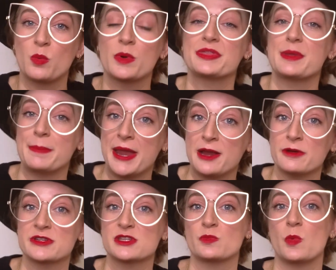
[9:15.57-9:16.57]
what the
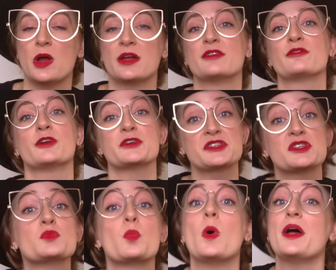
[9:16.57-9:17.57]
parents want
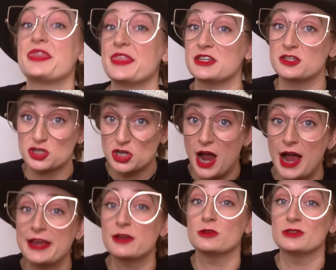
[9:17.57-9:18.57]
versus what the
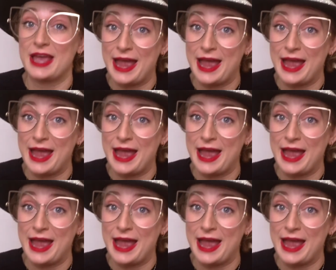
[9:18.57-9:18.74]
child